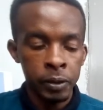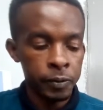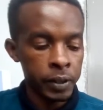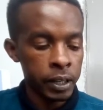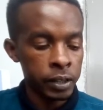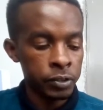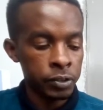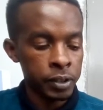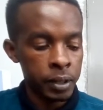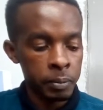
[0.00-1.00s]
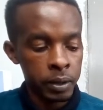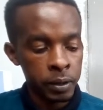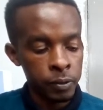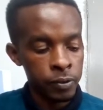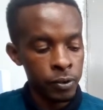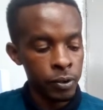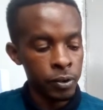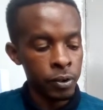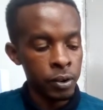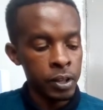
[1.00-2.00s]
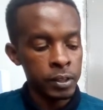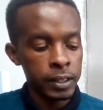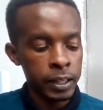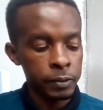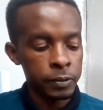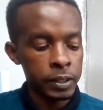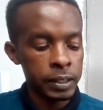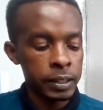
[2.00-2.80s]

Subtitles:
finger string number 4 second fret,